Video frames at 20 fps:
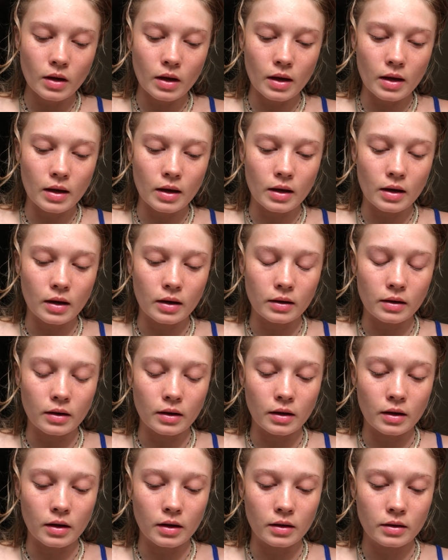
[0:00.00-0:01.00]
And
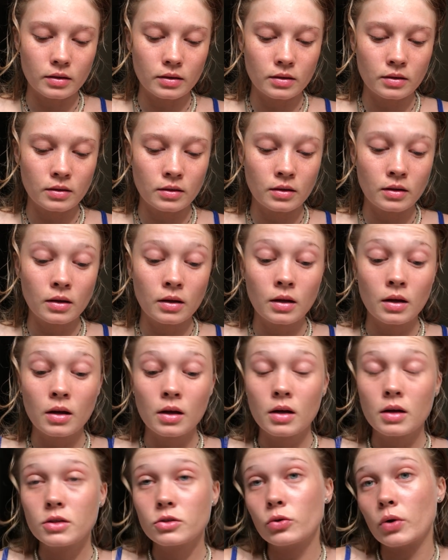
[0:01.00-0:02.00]

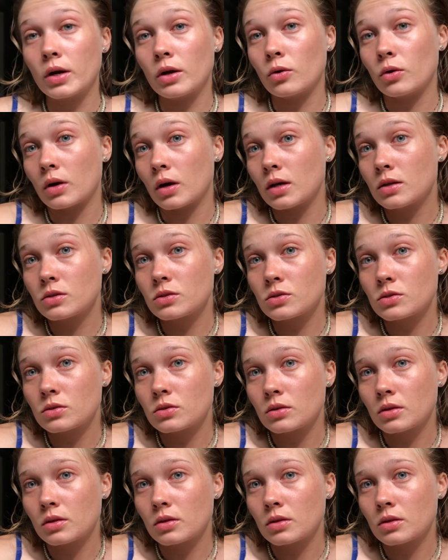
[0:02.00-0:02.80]
to anyone else